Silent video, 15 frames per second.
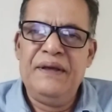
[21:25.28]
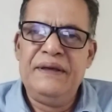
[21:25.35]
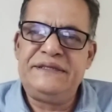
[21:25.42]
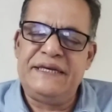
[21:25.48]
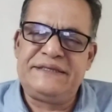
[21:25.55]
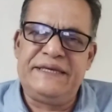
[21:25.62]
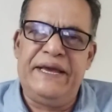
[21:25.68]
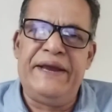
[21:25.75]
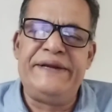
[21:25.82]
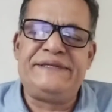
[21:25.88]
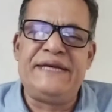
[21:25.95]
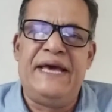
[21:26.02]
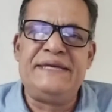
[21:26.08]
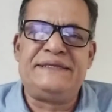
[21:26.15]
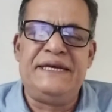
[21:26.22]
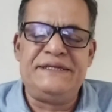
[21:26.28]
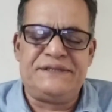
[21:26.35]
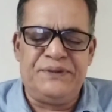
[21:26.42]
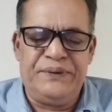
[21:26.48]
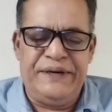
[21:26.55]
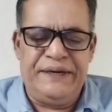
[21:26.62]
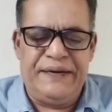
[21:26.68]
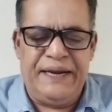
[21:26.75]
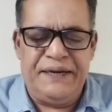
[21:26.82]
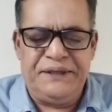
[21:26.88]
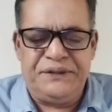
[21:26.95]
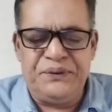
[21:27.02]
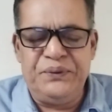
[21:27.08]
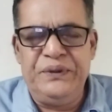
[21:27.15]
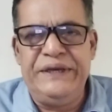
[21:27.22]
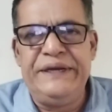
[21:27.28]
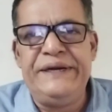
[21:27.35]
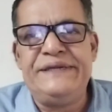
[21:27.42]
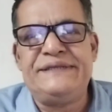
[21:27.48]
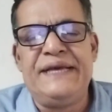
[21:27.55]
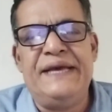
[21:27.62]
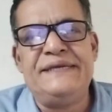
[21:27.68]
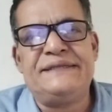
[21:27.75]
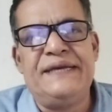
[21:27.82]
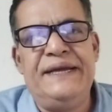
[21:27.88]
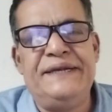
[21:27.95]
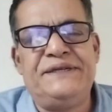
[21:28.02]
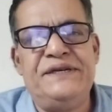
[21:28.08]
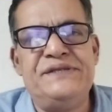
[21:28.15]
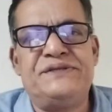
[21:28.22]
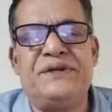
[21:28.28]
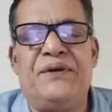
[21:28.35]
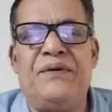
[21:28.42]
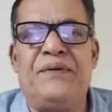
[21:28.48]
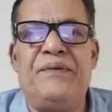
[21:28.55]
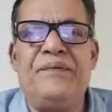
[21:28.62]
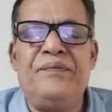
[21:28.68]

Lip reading: 6 years as a student and 2 years as a teacher.